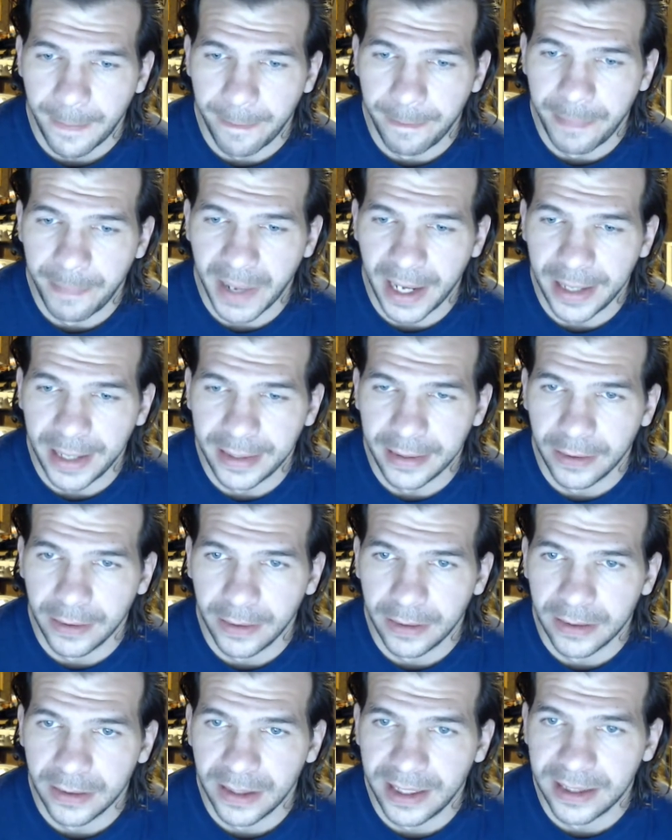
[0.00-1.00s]
But
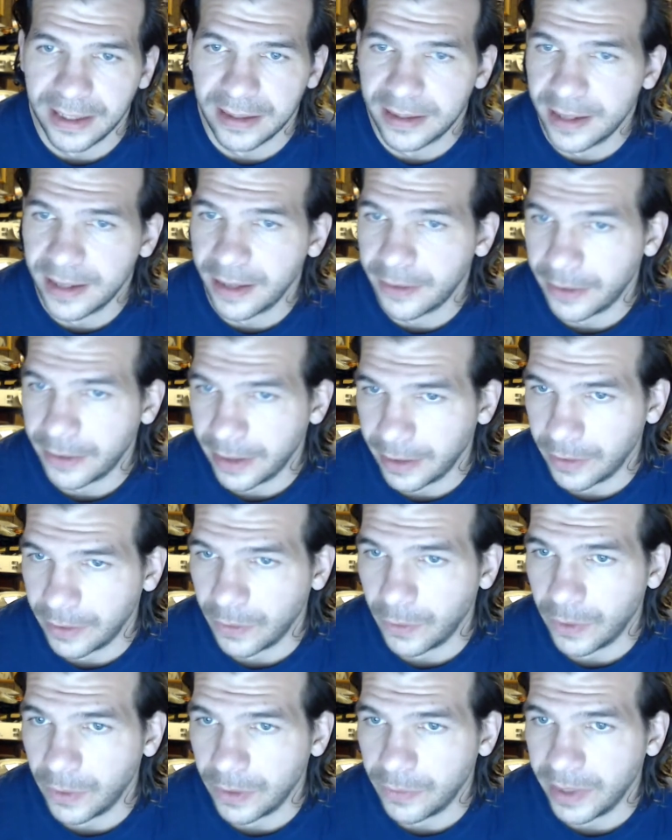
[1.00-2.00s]
in southern
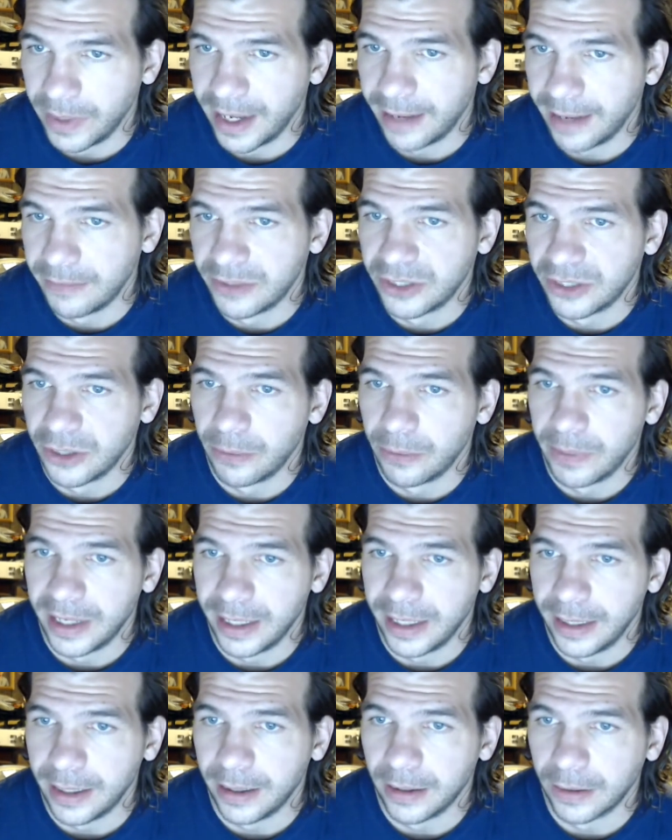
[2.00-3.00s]
Illinois, we have so
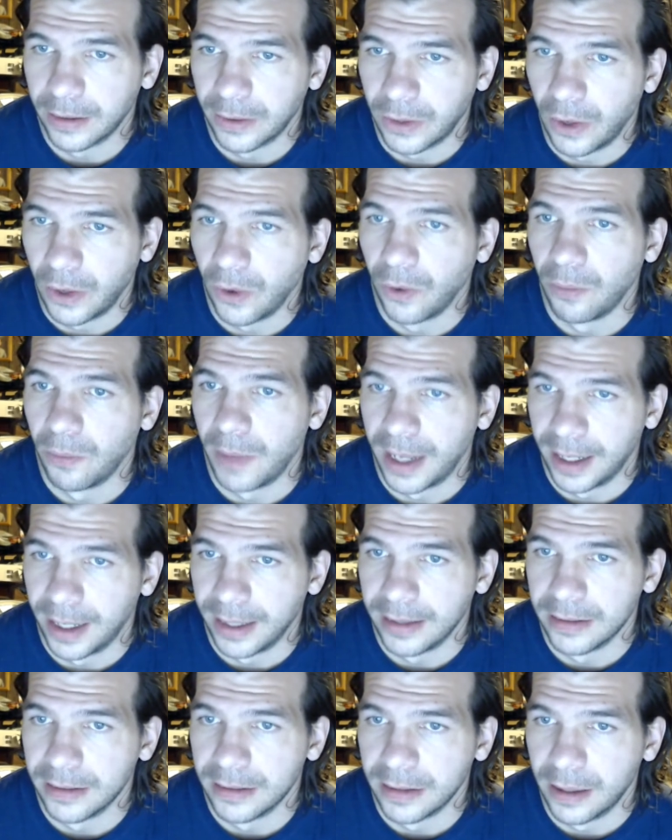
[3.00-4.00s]
many coal
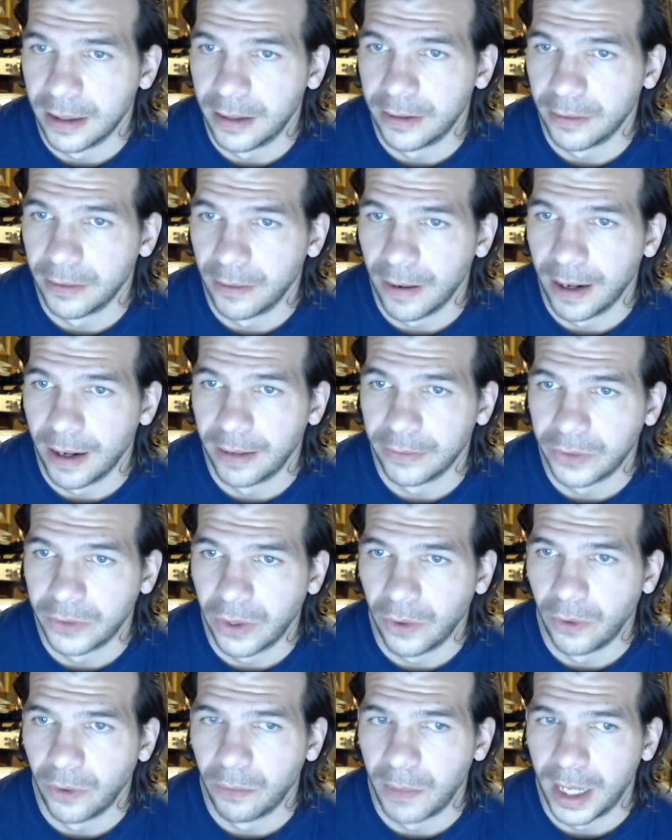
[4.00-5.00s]
mines, underground
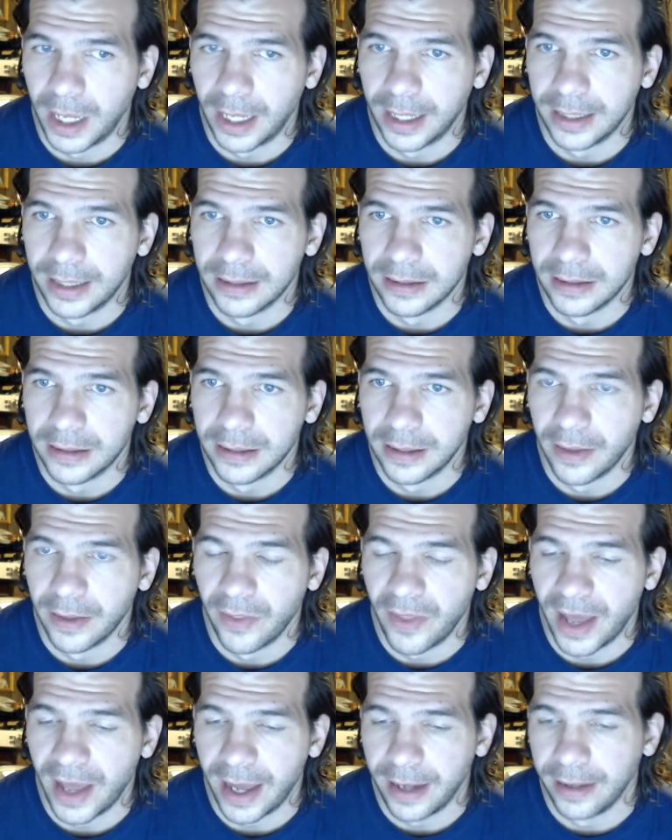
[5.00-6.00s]
coal mines,
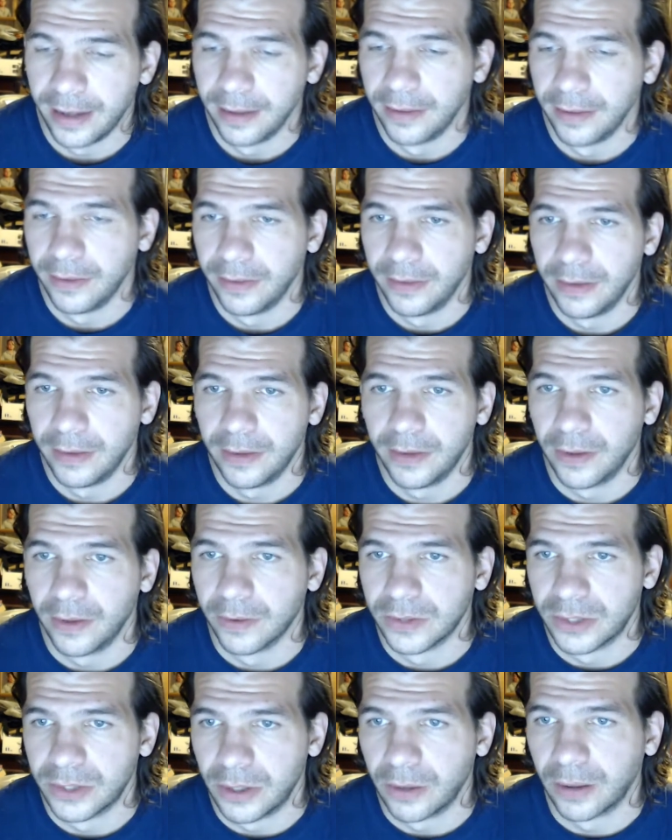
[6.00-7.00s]
that they'll
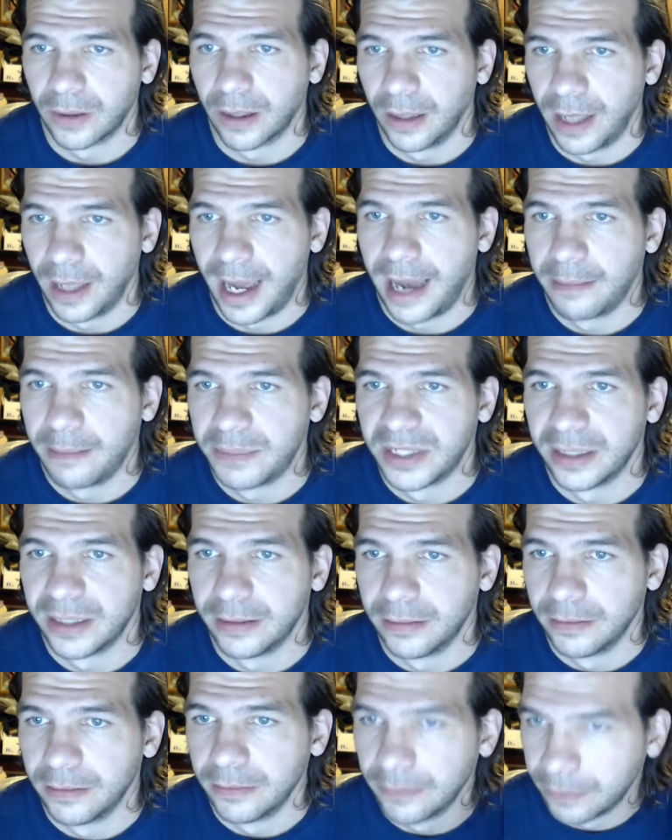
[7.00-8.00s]
start
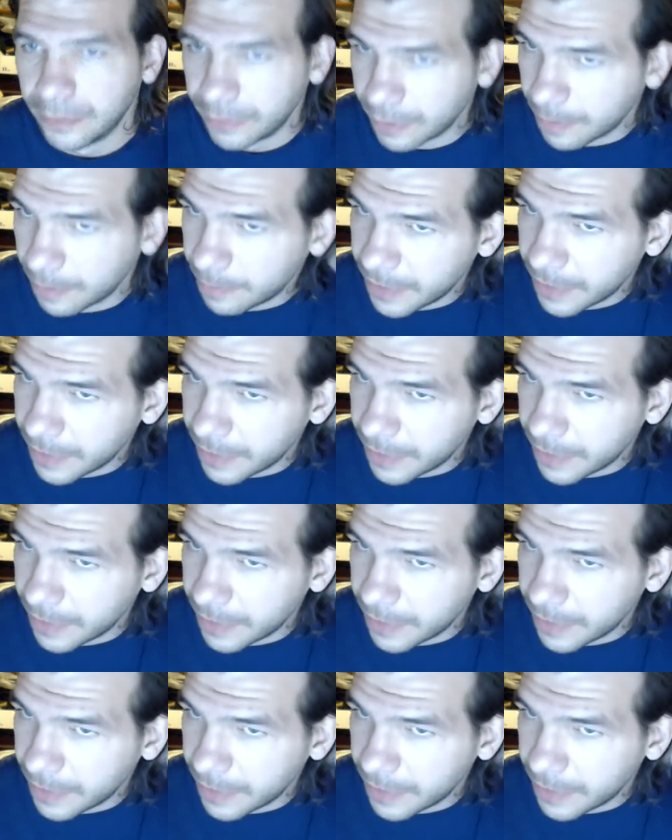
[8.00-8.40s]
collapsing from